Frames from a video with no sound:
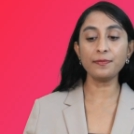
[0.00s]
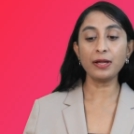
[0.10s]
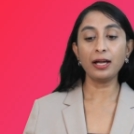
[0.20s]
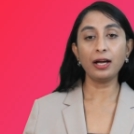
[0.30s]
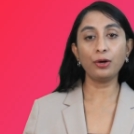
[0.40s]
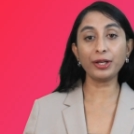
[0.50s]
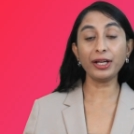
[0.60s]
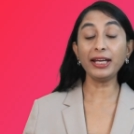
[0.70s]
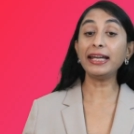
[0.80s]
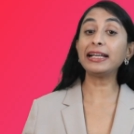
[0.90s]
Okay,
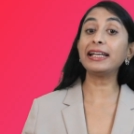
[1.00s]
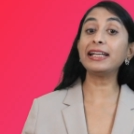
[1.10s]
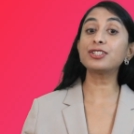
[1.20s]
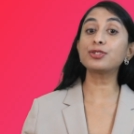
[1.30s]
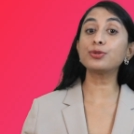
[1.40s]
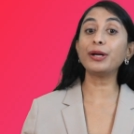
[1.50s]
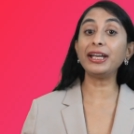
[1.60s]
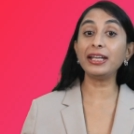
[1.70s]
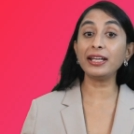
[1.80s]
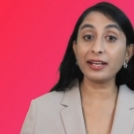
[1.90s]
it leads to
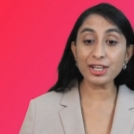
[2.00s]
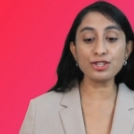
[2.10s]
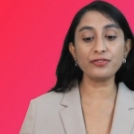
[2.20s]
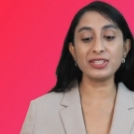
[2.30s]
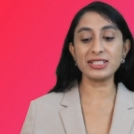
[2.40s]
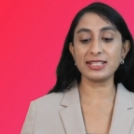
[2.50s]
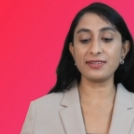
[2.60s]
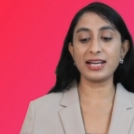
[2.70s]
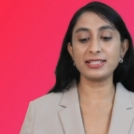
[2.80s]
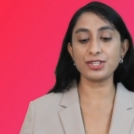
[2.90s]
integration of the
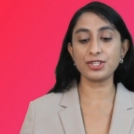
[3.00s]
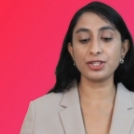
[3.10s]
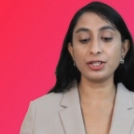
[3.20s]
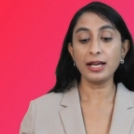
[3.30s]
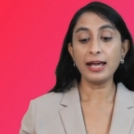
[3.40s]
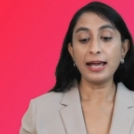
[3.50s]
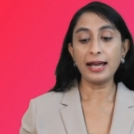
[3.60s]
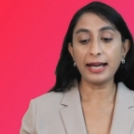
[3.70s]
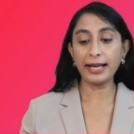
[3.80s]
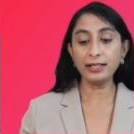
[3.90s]
civilization, and
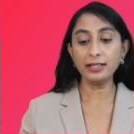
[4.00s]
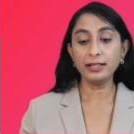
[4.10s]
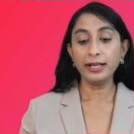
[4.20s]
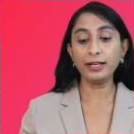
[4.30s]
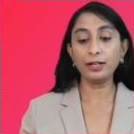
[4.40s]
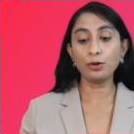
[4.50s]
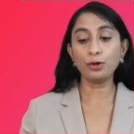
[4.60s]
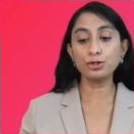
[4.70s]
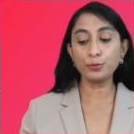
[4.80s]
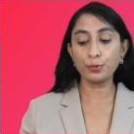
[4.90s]
it also
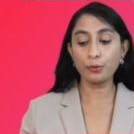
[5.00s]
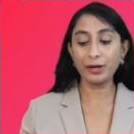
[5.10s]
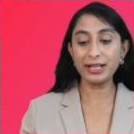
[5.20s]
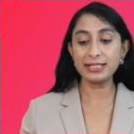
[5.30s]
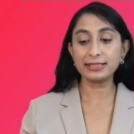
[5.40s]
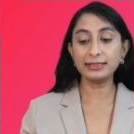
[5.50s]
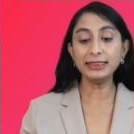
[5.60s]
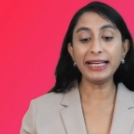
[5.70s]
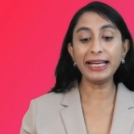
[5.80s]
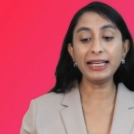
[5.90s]
provides a
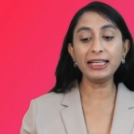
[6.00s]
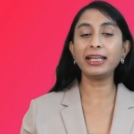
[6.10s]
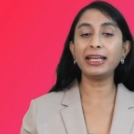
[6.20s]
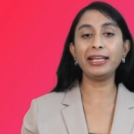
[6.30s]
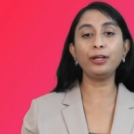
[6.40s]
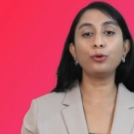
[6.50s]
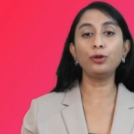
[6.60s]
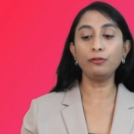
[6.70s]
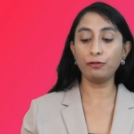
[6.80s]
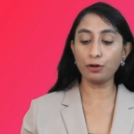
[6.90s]
integrating role
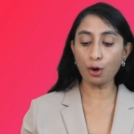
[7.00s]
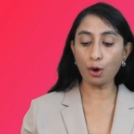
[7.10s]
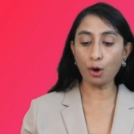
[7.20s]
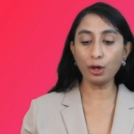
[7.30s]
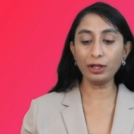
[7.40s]
for all these